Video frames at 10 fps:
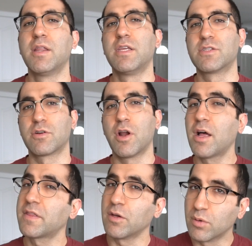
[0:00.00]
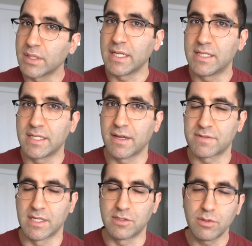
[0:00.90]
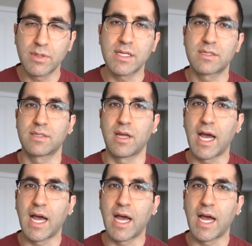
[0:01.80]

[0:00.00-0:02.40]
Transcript: These are not the only ETFs that do this.